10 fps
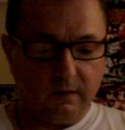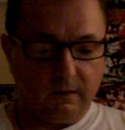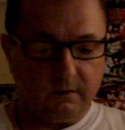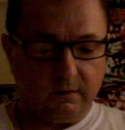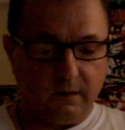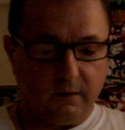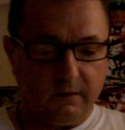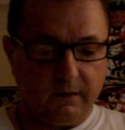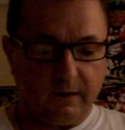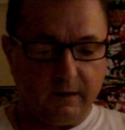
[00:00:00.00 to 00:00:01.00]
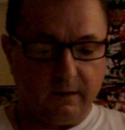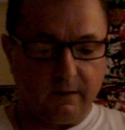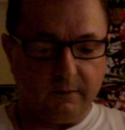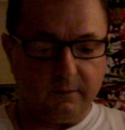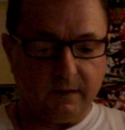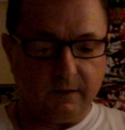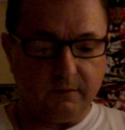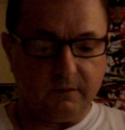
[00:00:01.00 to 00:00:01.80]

Slowly they climbed down the